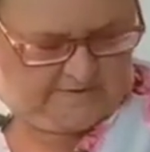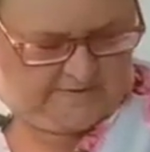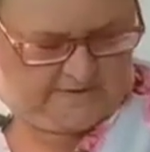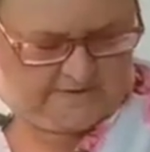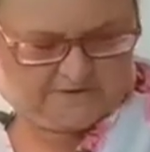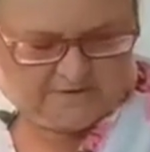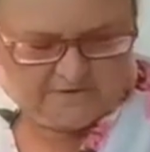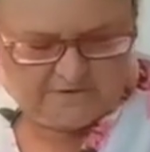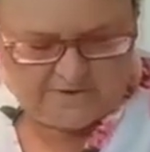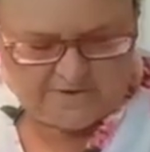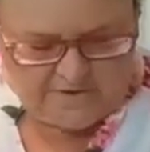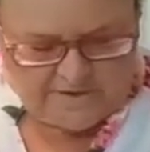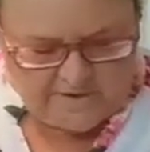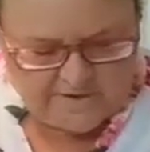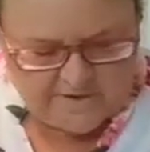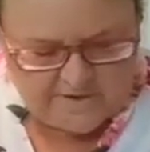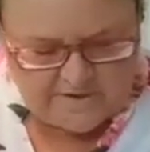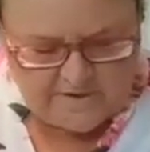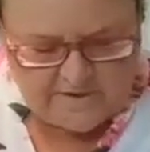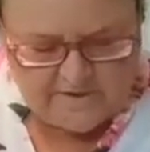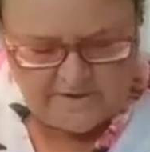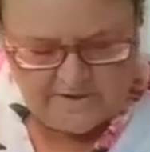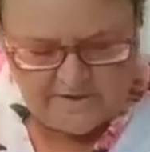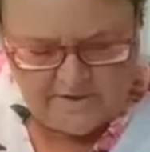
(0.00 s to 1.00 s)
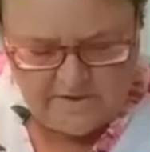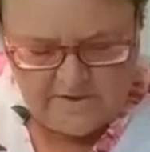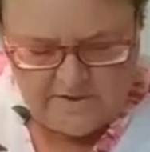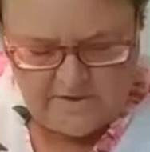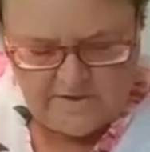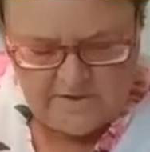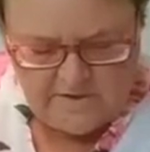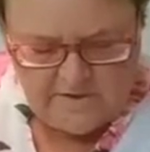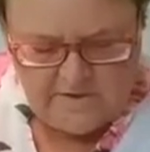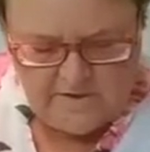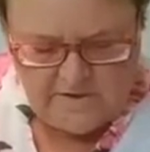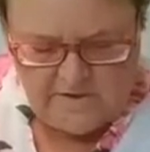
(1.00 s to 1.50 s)
that are in
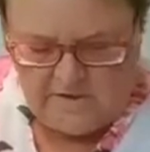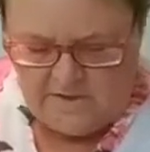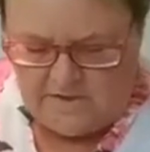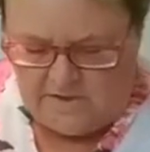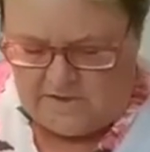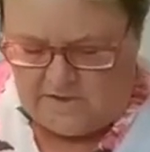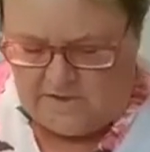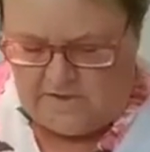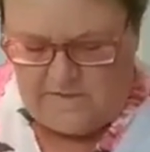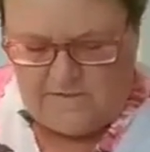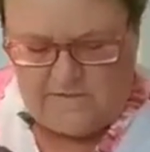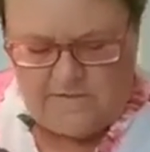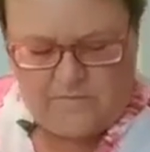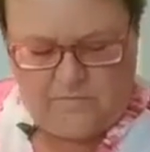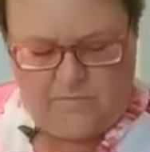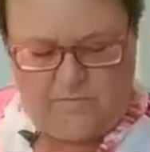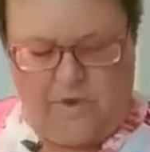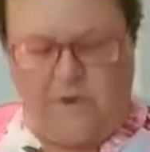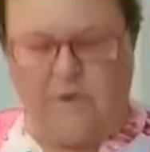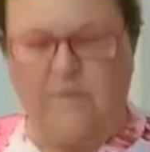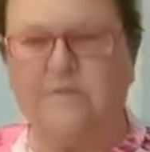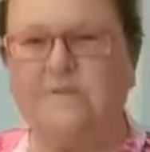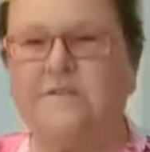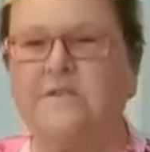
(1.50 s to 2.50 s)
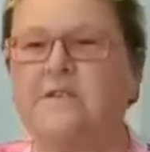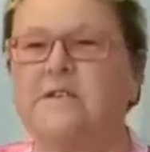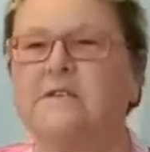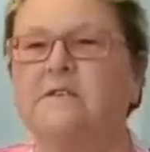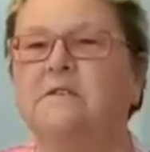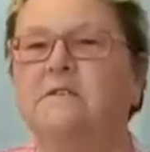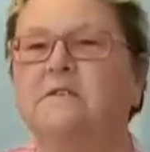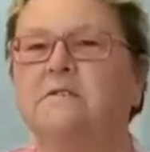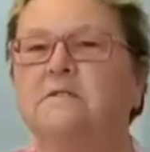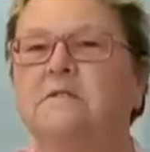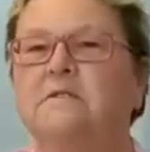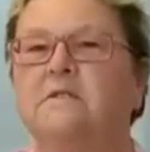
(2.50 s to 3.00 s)
the
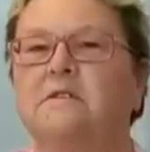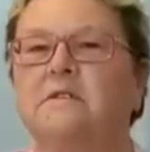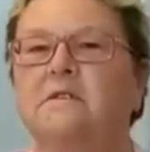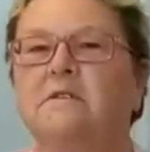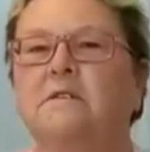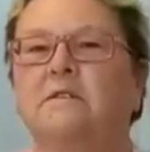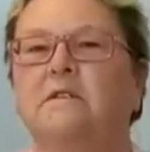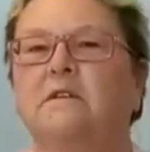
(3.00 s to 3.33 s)
roses.